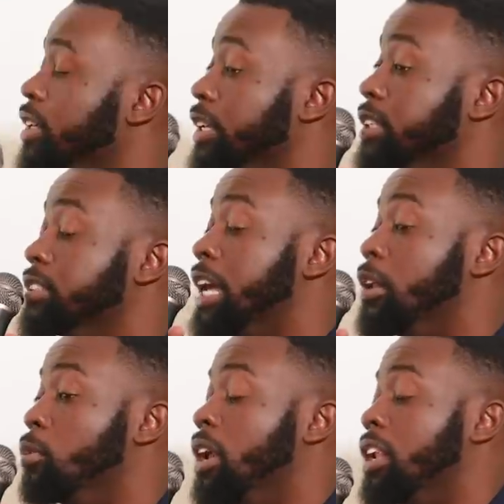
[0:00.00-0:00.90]
Is,
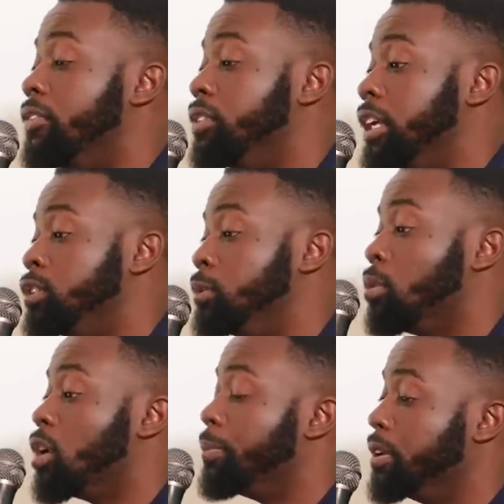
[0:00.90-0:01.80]
and what I love that you
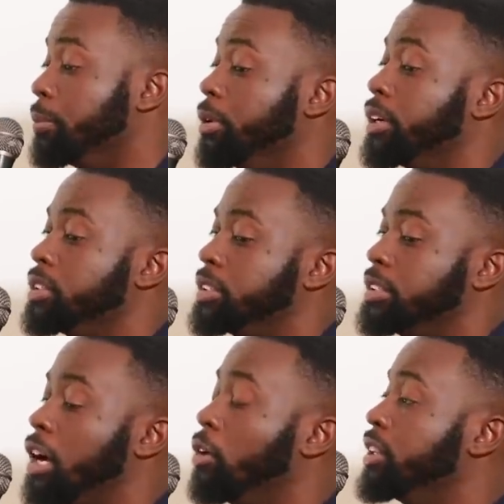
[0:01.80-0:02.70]
brought up in the book is
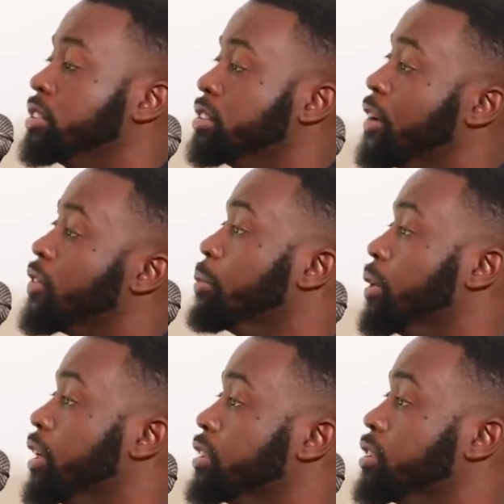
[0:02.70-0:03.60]
not only is it different,
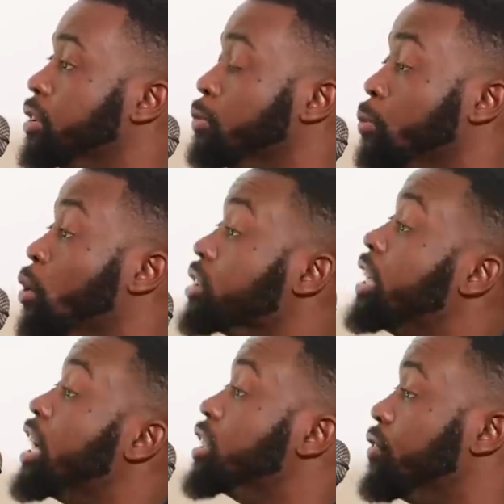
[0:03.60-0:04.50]
but it's more
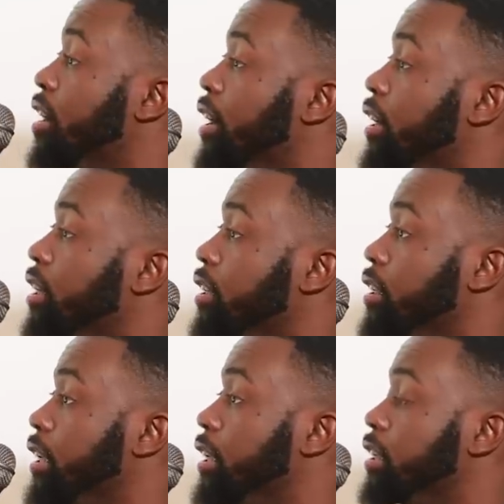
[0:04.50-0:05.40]
satisfying and
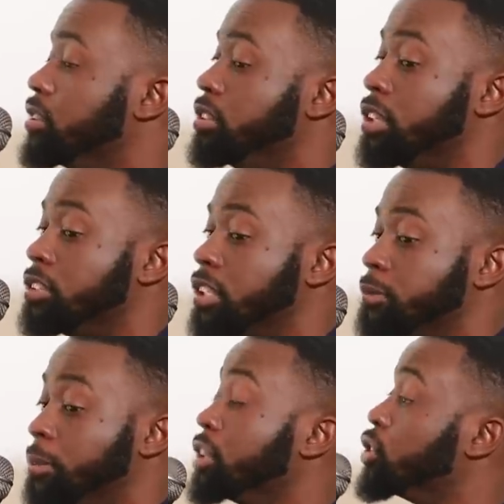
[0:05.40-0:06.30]
it, and it's just
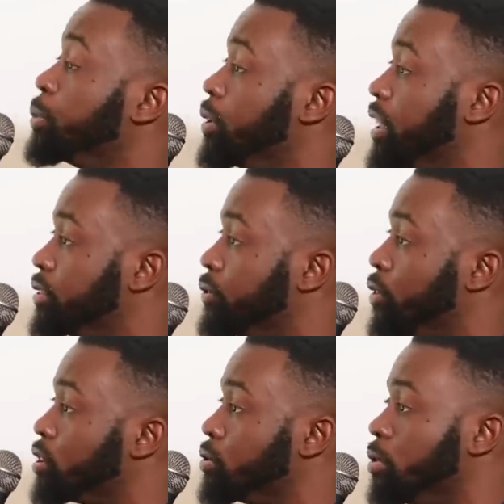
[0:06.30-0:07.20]
as pleasurable as the
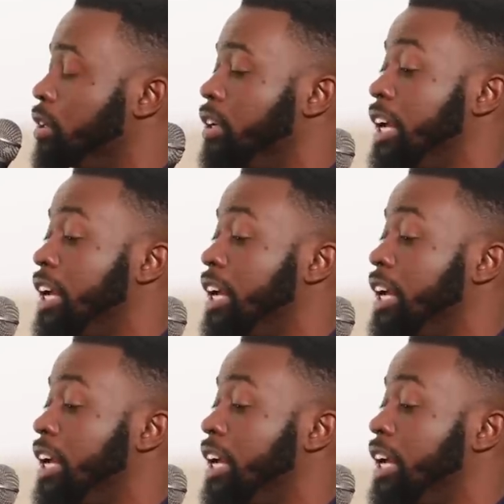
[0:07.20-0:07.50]
first one, yeah.